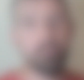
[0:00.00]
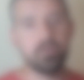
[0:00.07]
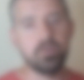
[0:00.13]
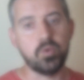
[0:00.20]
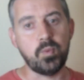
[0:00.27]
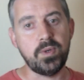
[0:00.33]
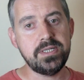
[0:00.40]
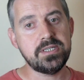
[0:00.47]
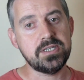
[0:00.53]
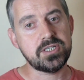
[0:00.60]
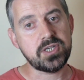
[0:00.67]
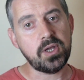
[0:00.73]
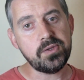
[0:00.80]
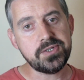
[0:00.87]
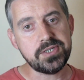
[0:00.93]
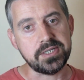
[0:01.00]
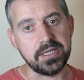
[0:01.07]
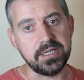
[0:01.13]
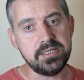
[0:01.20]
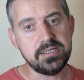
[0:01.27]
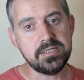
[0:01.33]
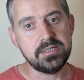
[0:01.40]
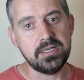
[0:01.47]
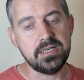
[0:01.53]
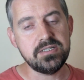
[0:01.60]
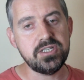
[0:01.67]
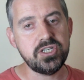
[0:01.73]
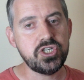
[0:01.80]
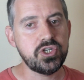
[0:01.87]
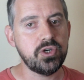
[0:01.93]
Winter solstice is
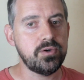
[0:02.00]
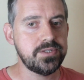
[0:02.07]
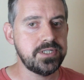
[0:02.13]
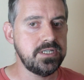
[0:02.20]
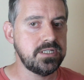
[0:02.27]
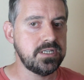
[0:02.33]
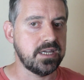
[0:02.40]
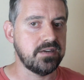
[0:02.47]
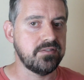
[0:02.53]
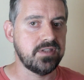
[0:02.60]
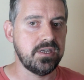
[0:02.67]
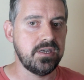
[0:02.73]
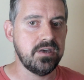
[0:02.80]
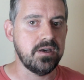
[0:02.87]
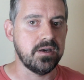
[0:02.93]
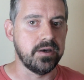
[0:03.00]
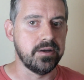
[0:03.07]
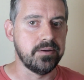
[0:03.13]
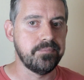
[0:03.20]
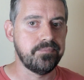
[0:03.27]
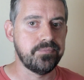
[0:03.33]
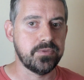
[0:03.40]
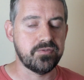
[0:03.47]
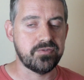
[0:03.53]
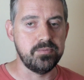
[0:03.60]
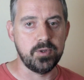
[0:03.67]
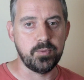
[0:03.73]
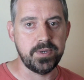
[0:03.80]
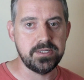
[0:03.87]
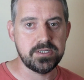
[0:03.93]
the shortest day of the year. From
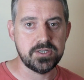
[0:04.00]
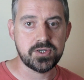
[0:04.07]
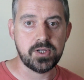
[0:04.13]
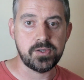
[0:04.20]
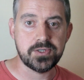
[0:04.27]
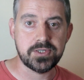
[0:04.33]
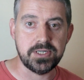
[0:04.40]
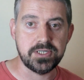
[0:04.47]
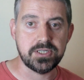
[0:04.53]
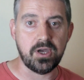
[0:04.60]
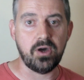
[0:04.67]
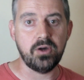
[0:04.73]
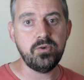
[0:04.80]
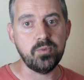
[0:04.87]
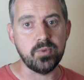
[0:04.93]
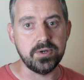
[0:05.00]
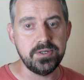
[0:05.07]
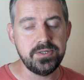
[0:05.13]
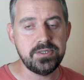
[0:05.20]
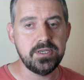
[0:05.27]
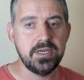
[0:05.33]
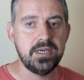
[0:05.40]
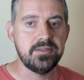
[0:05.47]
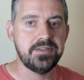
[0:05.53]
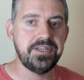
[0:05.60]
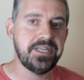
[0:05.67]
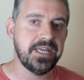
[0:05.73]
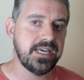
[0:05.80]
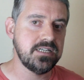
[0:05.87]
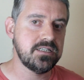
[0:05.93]
the winter solstice onwards, the
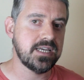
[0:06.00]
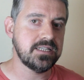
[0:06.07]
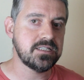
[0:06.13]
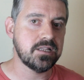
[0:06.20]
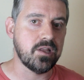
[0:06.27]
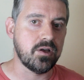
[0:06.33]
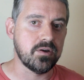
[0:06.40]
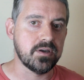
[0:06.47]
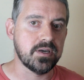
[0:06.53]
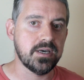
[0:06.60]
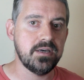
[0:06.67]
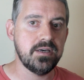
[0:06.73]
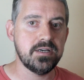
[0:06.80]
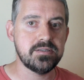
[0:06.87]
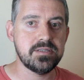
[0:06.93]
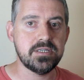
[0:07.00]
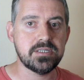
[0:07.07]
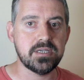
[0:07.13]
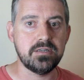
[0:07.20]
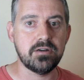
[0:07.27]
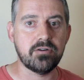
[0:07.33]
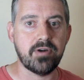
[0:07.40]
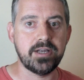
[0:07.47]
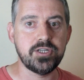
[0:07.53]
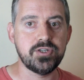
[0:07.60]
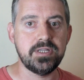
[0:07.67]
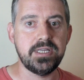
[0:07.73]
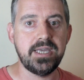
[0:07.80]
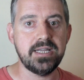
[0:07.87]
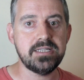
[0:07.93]
days get longer as the sun
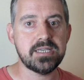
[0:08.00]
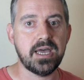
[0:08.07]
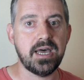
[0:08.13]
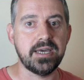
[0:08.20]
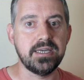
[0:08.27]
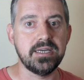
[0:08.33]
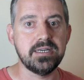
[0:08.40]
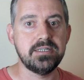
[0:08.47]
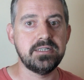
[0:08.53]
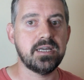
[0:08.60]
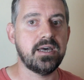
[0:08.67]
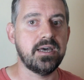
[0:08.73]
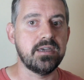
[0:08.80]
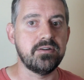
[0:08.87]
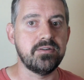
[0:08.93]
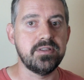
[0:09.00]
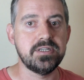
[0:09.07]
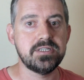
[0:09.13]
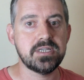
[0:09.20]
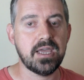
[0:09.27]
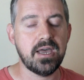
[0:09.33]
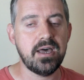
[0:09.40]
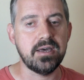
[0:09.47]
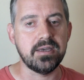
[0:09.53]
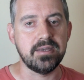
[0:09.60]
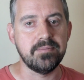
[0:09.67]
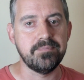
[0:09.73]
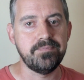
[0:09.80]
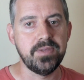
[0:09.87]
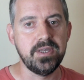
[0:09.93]
gradually gets higher and higher in the sky.
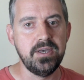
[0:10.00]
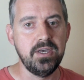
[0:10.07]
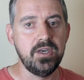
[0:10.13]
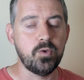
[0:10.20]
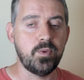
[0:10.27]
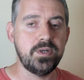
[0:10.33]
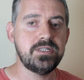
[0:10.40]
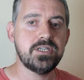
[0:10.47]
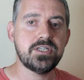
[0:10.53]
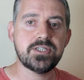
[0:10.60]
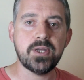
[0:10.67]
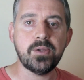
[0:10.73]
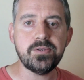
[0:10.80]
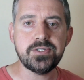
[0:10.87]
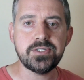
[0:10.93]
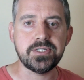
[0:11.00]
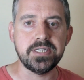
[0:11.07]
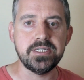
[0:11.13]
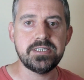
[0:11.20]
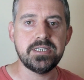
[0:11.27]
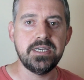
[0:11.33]
Winter solstice